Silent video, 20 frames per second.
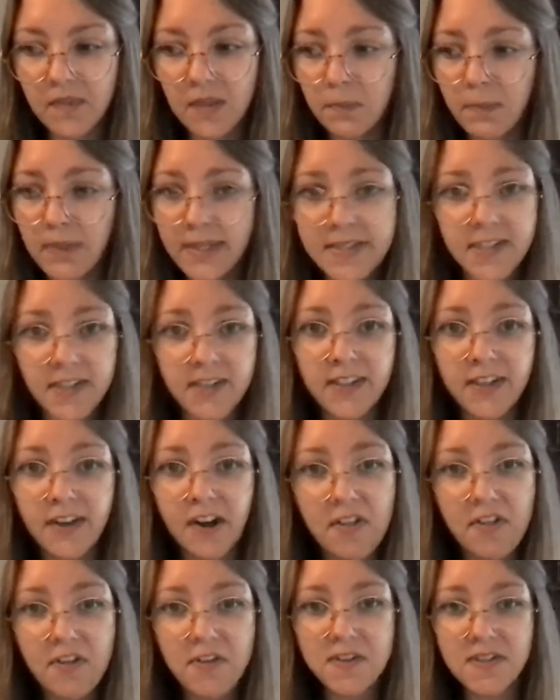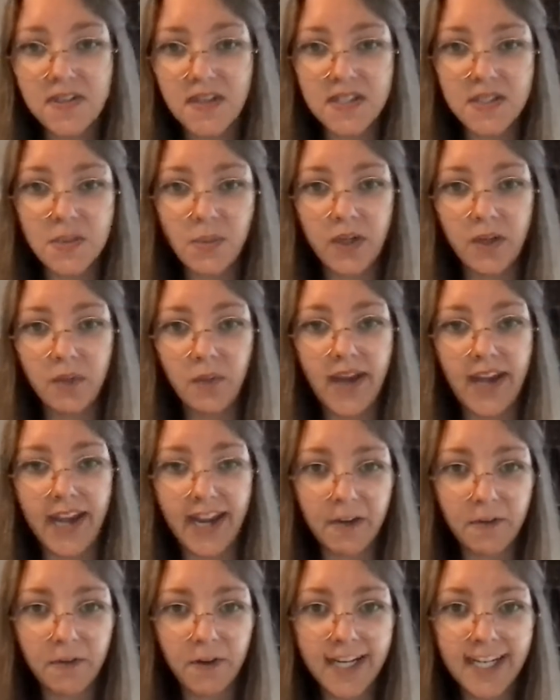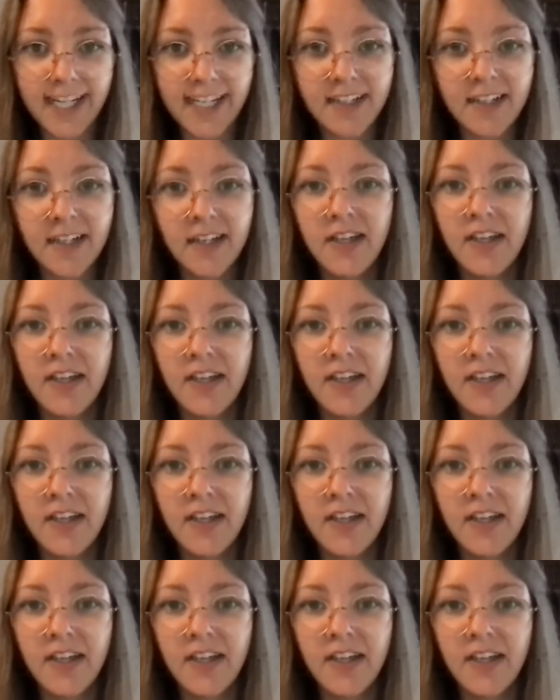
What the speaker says: basically all those things went away, right?